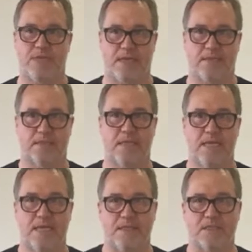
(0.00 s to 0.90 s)
yang.
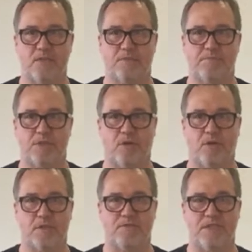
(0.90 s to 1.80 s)
This is not
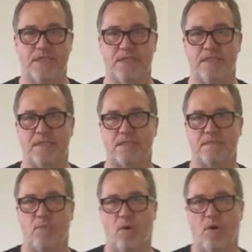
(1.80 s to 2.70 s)
because of the yin is
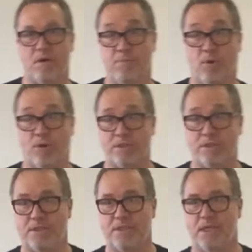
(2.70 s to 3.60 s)
more important.
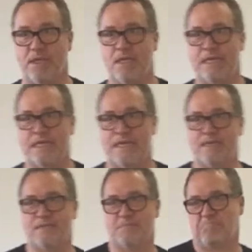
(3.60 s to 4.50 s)

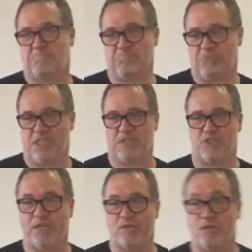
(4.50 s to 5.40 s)
It is just
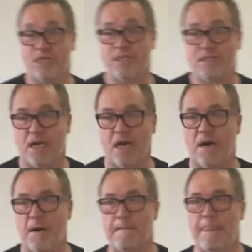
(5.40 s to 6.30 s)
generally
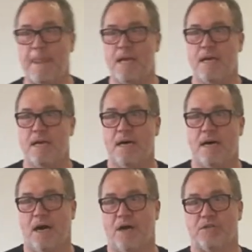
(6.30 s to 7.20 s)

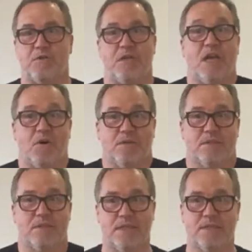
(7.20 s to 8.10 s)
harder to allow.
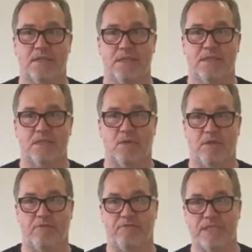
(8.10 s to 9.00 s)
So
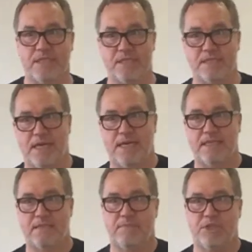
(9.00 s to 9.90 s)
on the physical
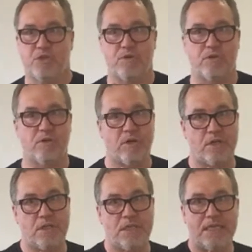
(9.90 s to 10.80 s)
side, my shoulder
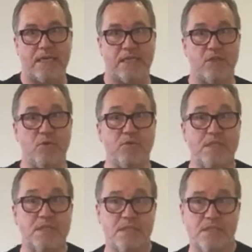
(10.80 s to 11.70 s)
girdle gets
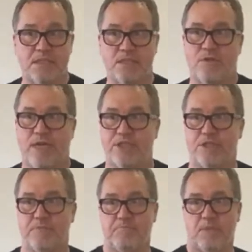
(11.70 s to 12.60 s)
loosened, stretched